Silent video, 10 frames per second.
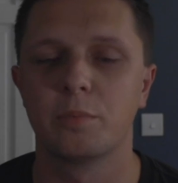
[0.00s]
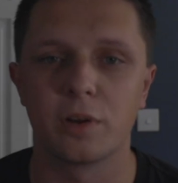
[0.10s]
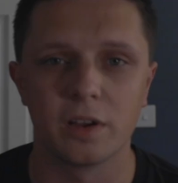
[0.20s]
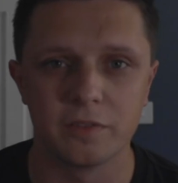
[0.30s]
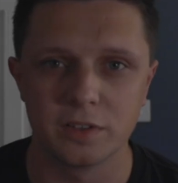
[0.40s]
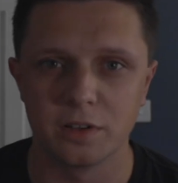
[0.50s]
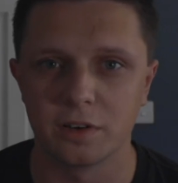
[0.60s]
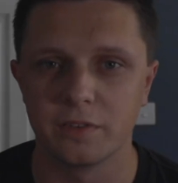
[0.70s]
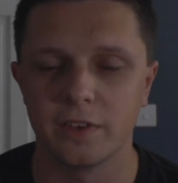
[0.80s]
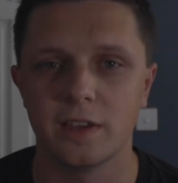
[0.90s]
product
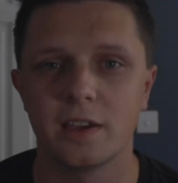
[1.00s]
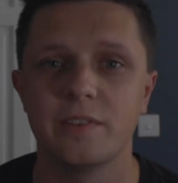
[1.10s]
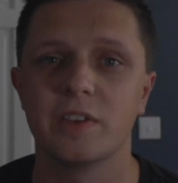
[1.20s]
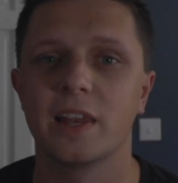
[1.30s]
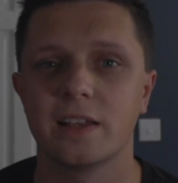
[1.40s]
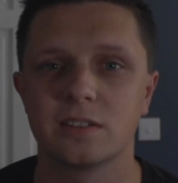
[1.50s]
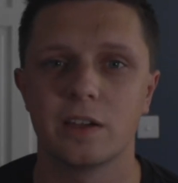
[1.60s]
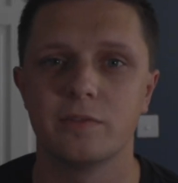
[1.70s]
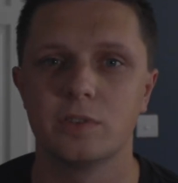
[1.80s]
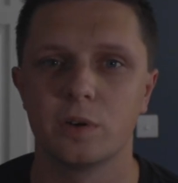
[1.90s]
photography, even
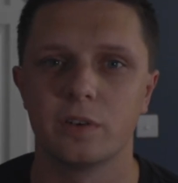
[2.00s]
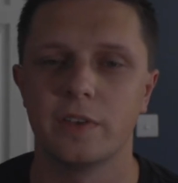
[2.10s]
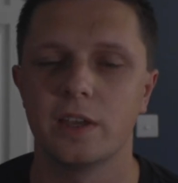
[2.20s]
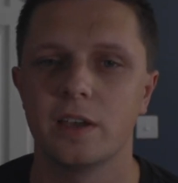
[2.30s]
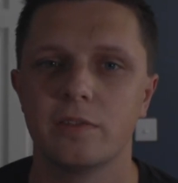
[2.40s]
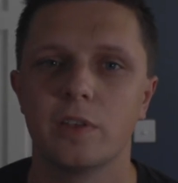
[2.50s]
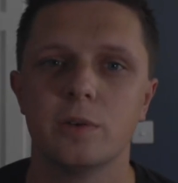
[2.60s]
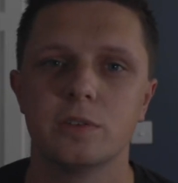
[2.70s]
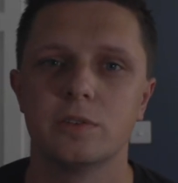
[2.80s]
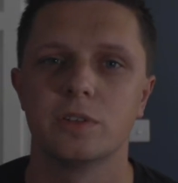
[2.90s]
landscape photography, if
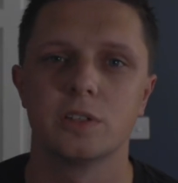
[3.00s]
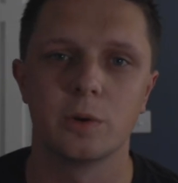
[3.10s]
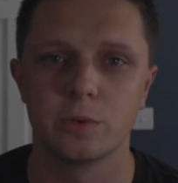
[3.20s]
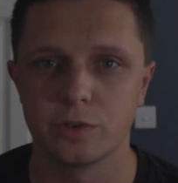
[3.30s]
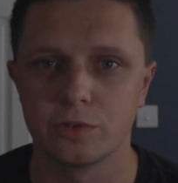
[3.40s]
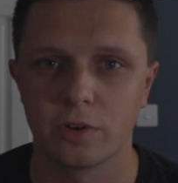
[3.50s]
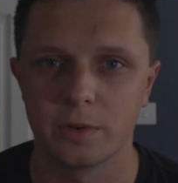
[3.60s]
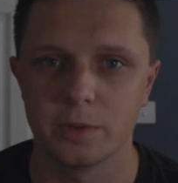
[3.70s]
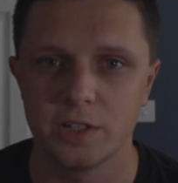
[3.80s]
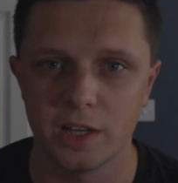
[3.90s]
those are the results you're
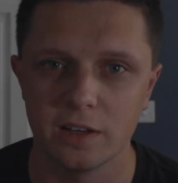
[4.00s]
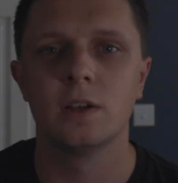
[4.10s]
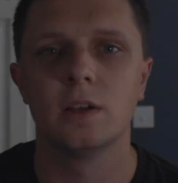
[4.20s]
trying to achieve.